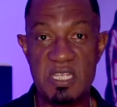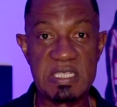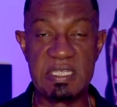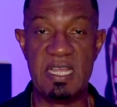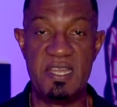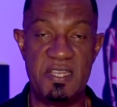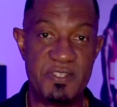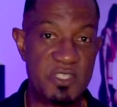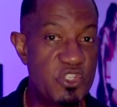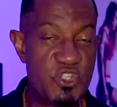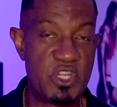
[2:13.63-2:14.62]
these
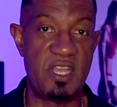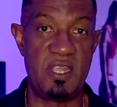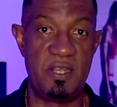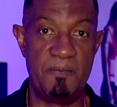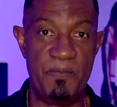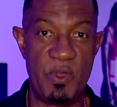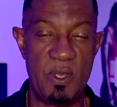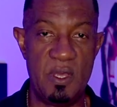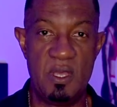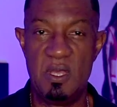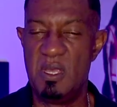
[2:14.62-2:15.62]
guys shine.
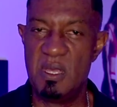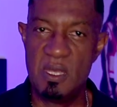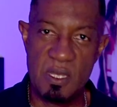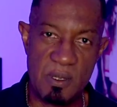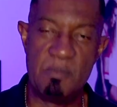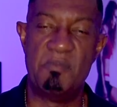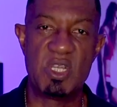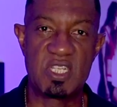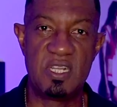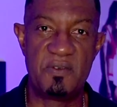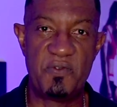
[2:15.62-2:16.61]

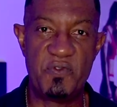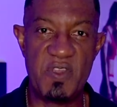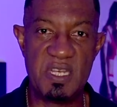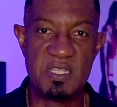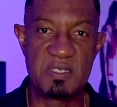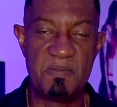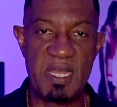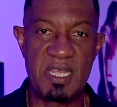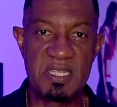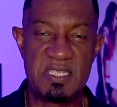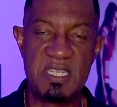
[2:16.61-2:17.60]
Muscle and fitness
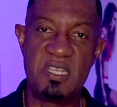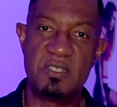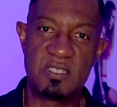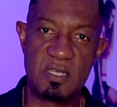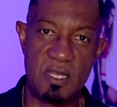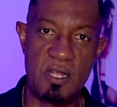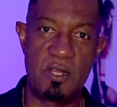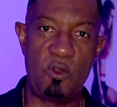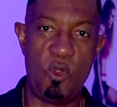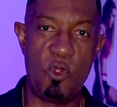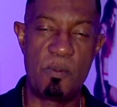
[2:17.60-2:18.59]
magazines, the
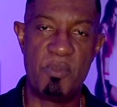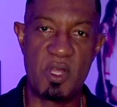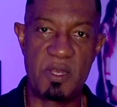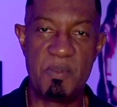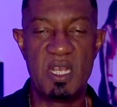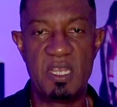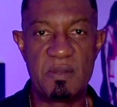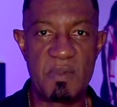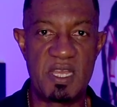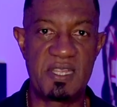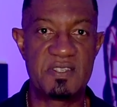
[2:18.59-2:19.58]
hardcore bodybuilding
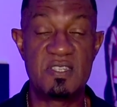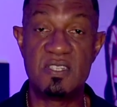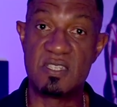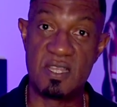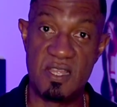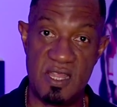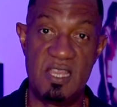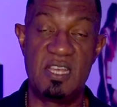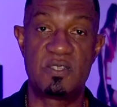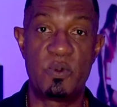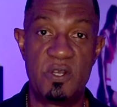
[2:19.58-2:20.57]
magazines,
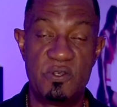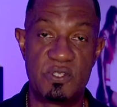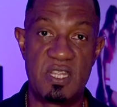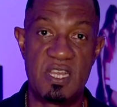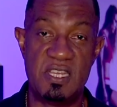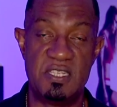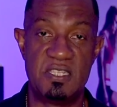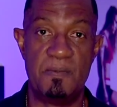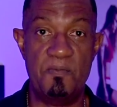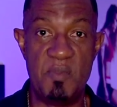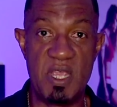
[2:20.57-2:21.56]
that's where those guys
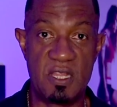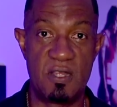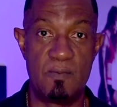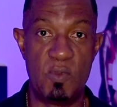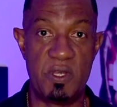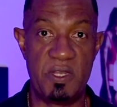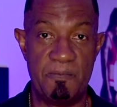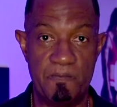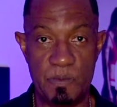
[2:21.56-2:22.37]
make their money.